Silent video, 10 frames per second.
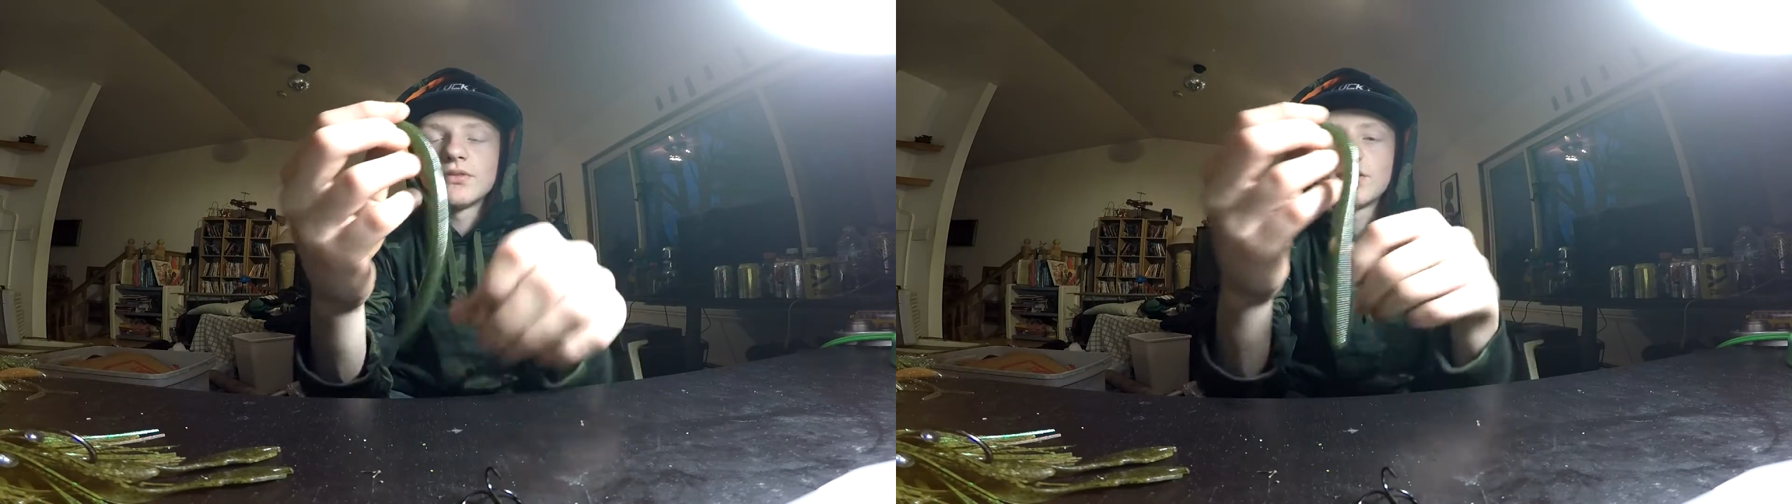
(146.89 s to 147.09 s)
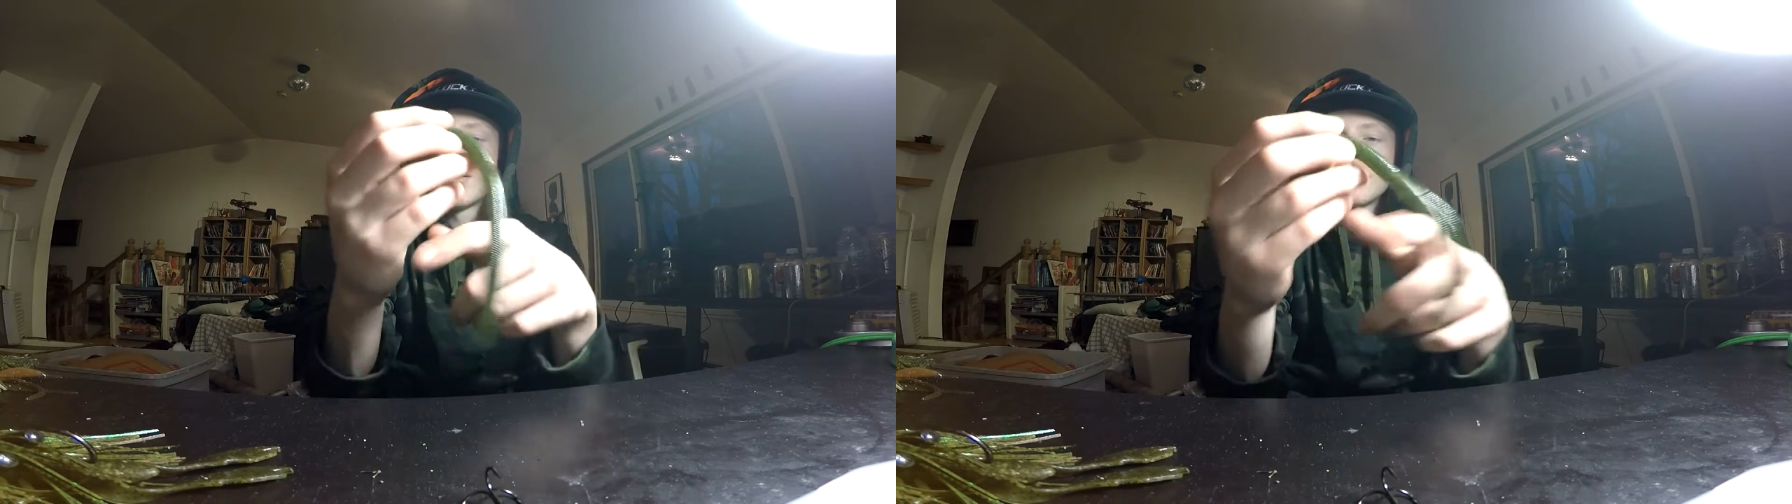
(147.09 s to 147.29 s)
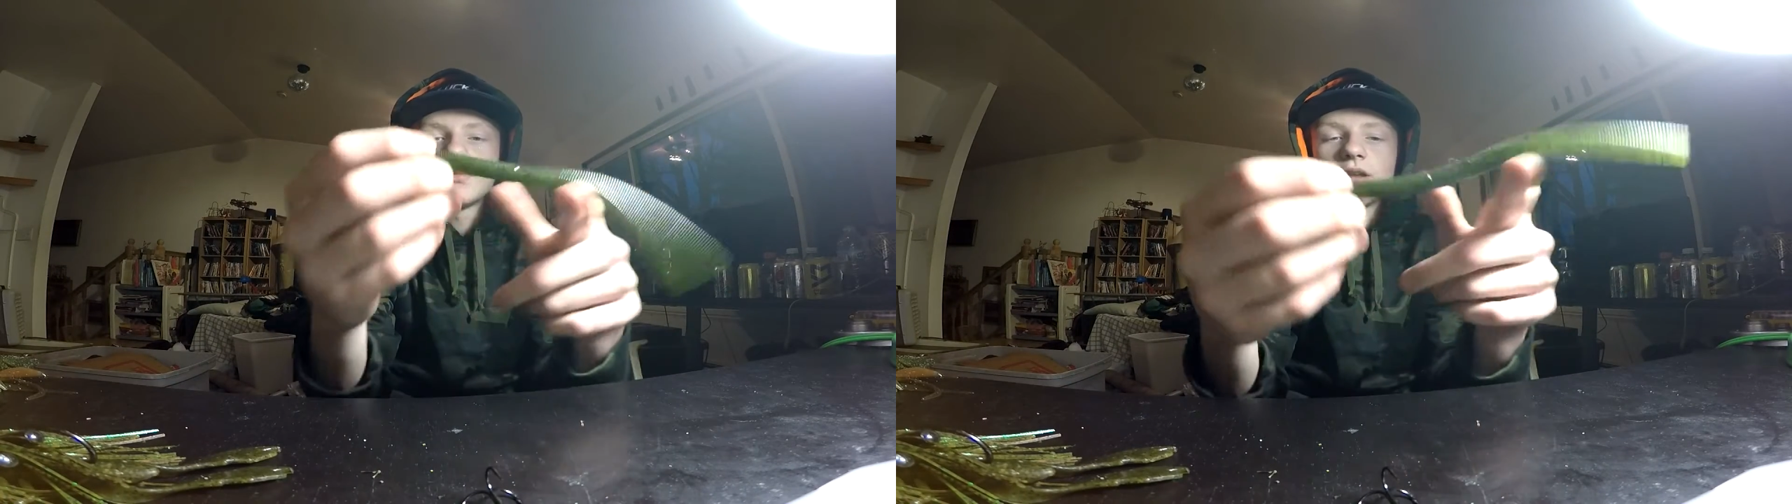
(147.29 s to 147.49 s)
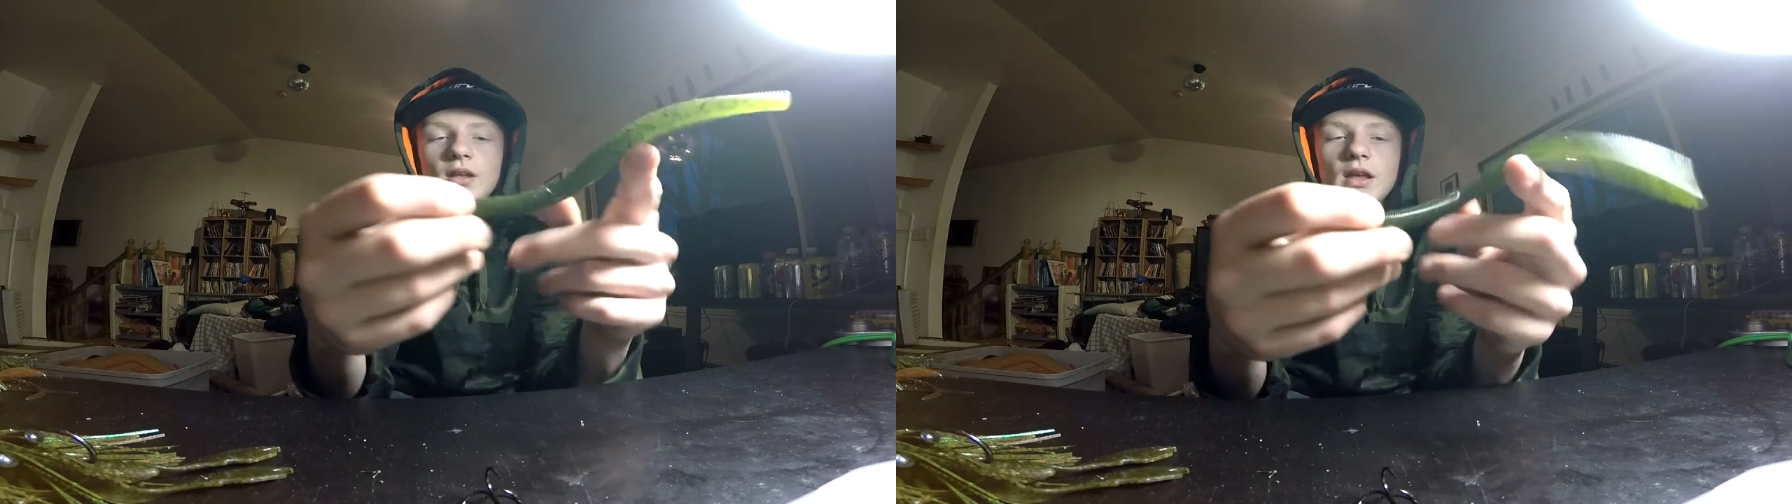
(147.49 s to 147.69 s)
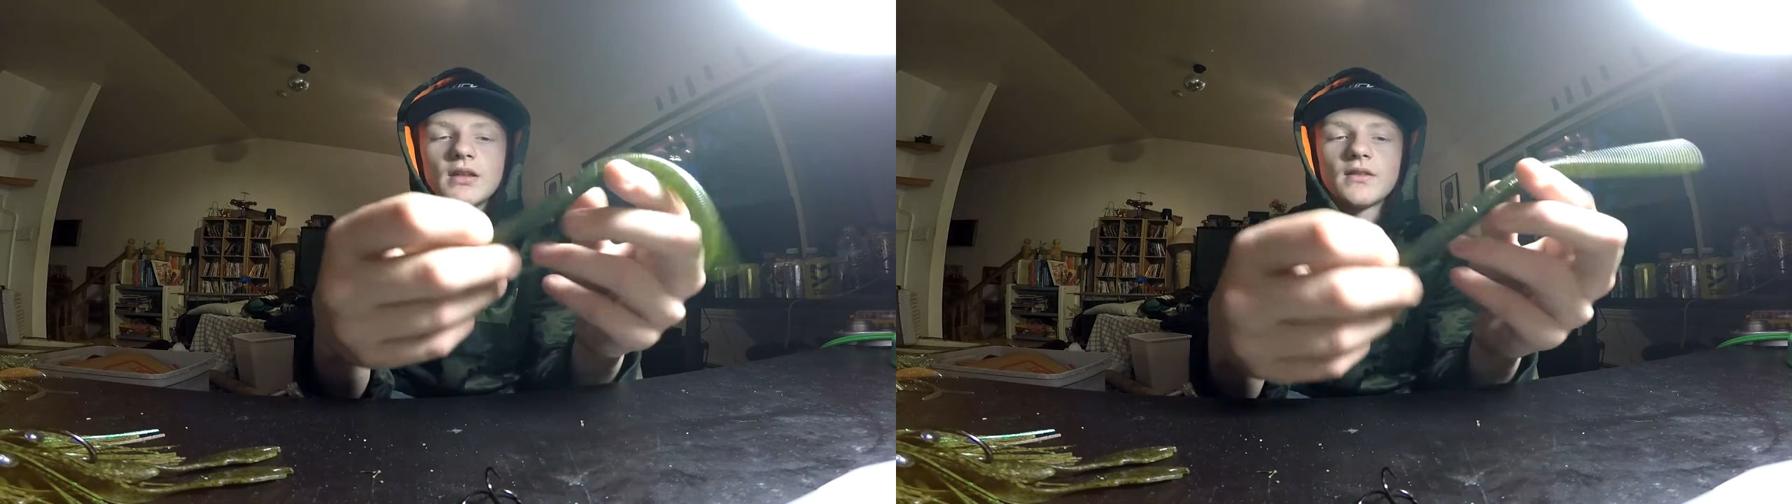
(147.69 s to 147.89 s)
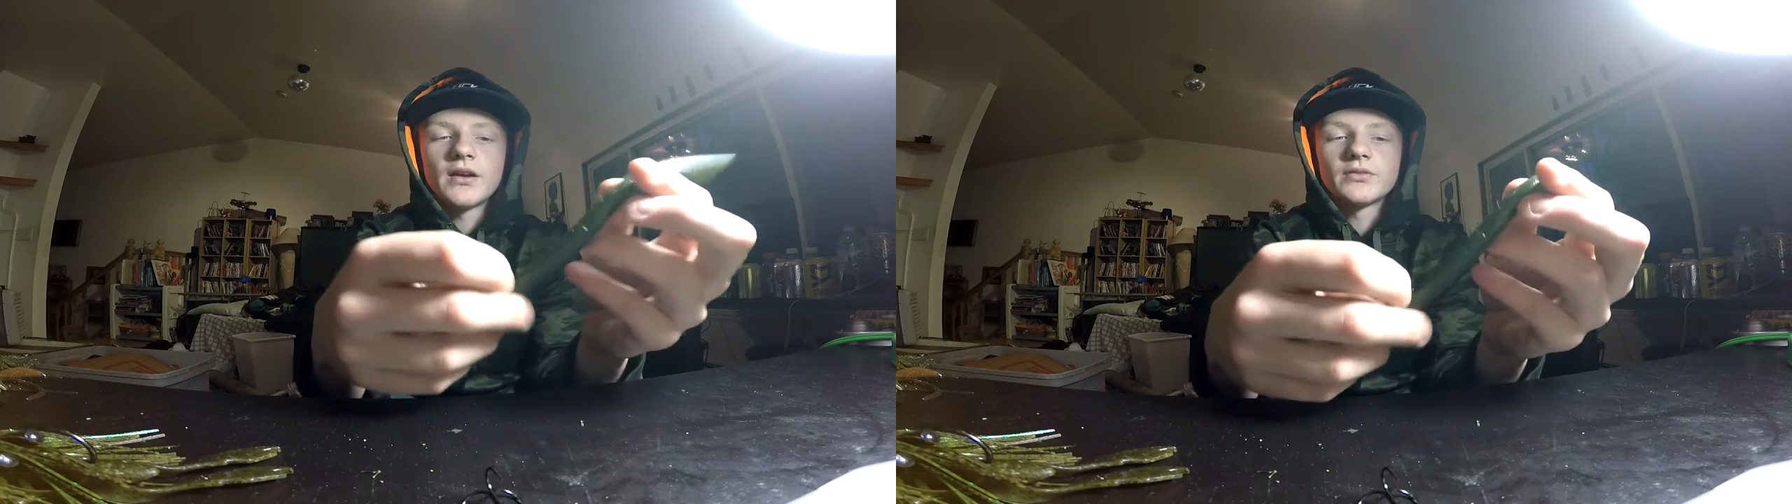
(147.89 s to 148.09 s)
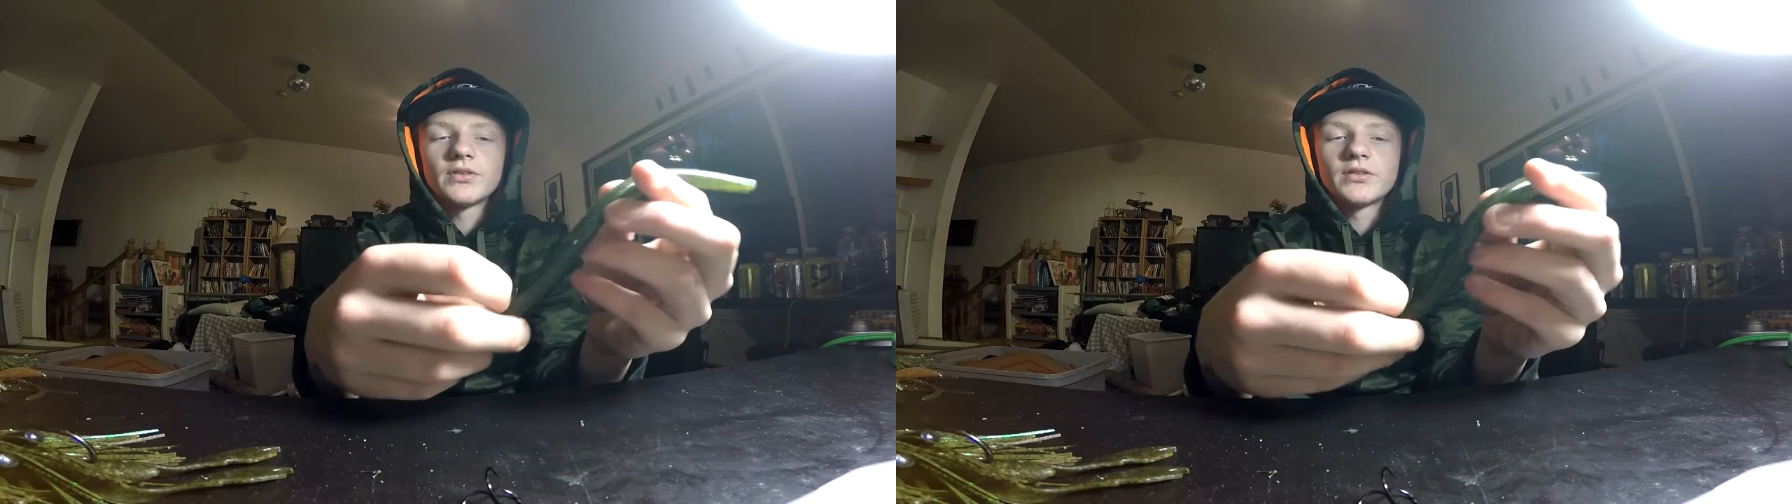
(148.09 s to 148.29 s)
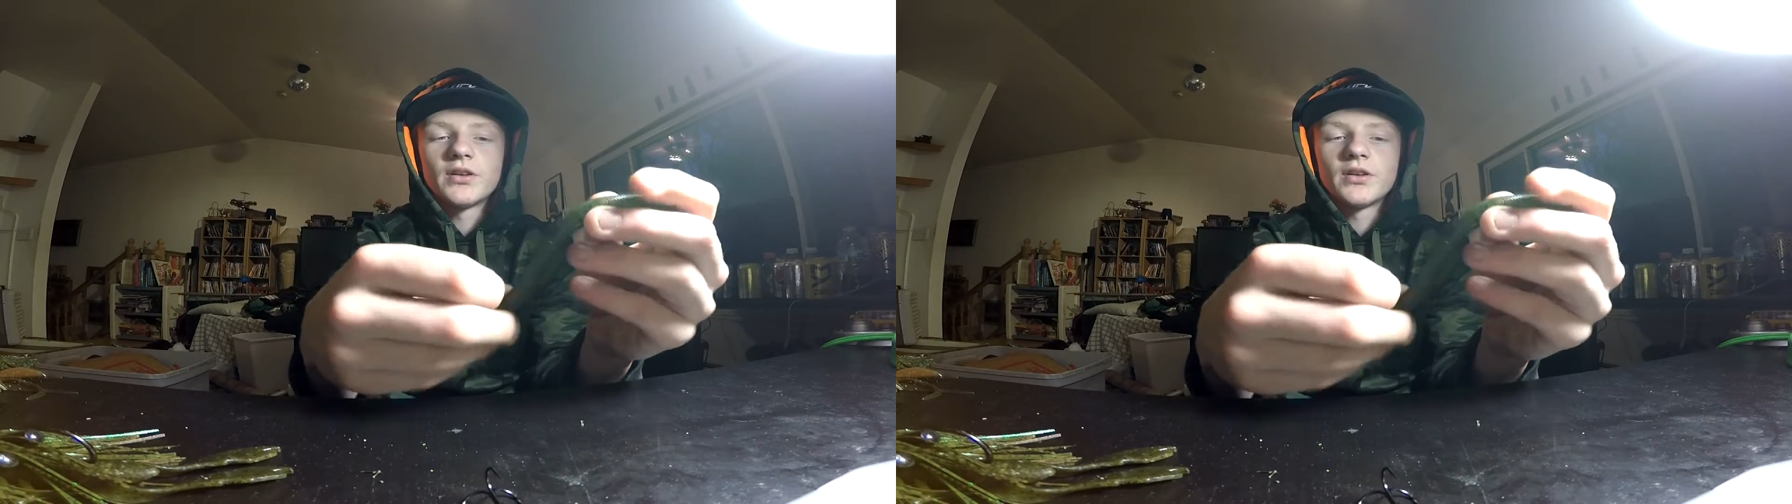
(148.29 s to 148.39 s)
1/8 ounce